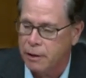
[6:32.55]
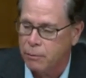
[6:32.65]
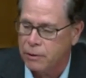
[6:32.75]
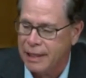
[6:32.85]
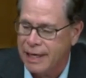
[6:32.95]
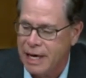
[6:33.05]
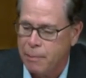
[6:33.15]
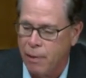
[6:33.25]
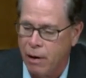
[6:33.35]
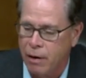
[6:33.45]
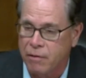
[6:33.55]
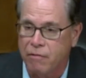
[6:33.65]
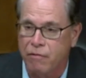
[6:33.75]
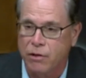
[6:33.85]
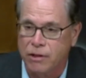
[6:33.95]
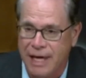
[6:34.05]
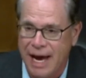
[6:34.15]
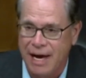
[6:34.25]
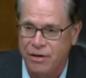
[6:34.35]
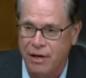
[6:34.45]
and was a key part of the first
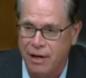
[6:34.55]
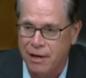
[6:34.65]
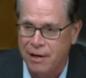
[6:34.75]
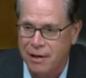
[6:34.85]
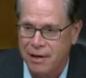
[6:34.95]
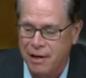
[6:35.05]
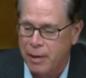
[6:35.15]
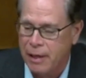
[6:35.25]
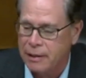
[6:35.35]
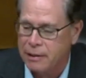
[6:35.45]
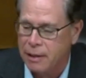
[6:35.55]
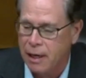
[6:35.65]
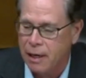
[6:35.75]
aging committee's